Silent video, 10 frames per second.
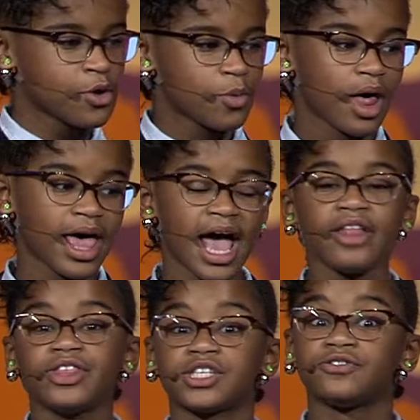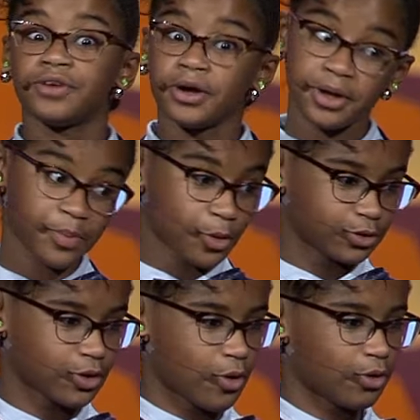While I had this very
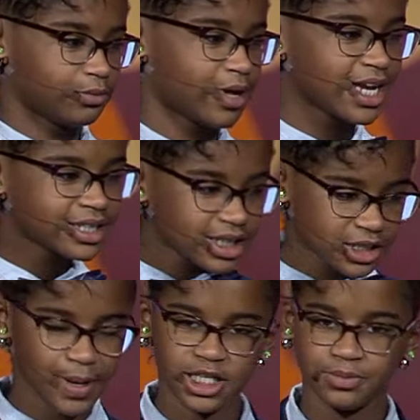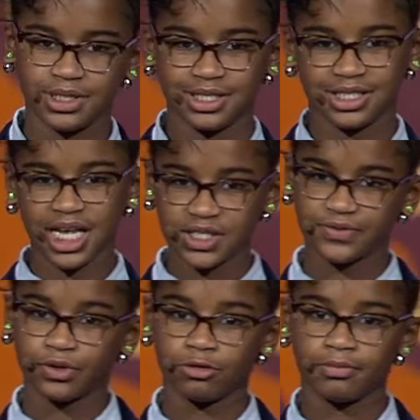bold goal, I didn't expect to be
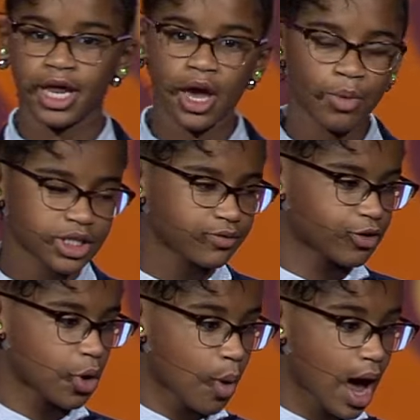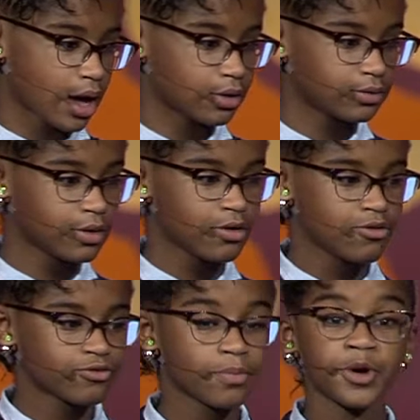successful, and I wasn't for a while.
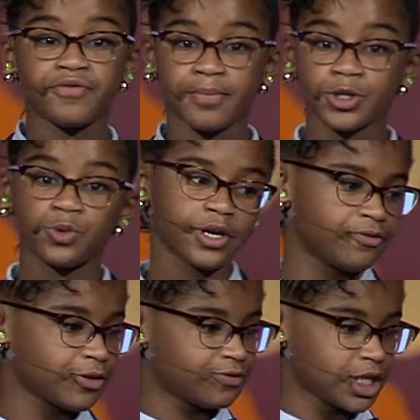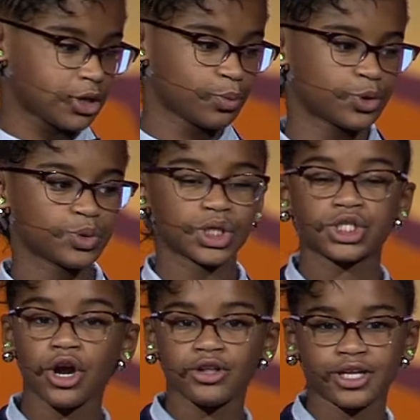From November 2015, which was the
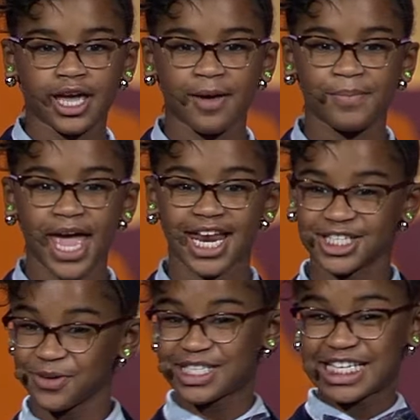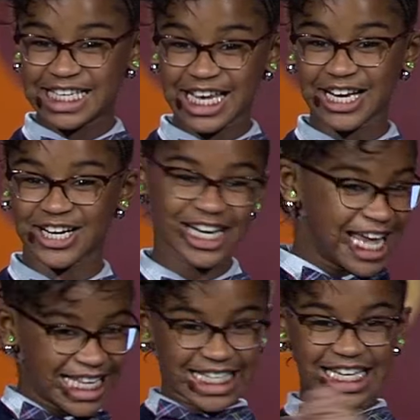start of the campaign, so it's a
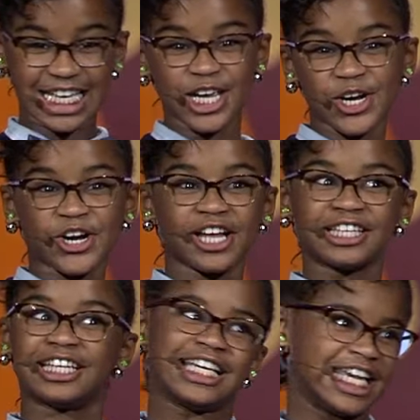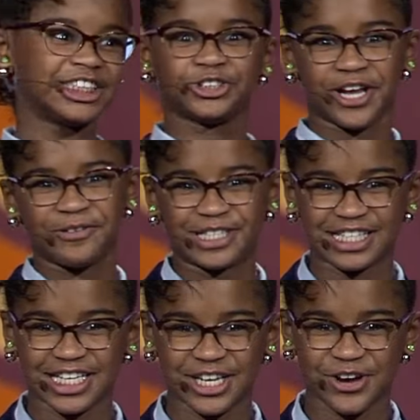year, like yesterday was
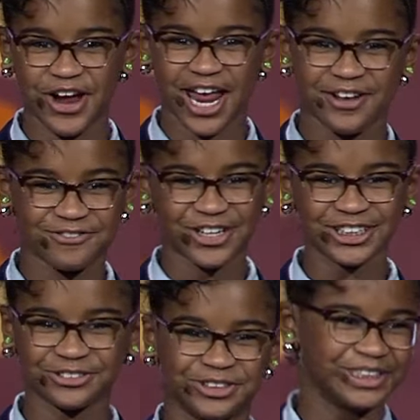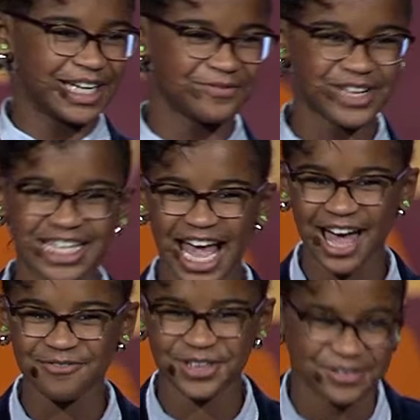the year anniversary, which I'm really
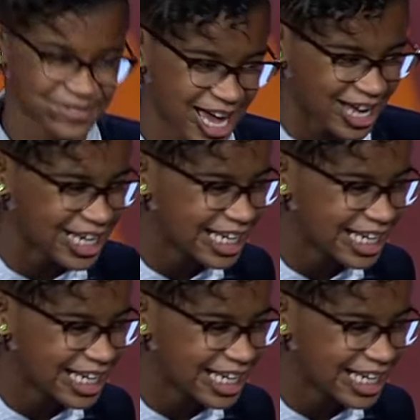happy about,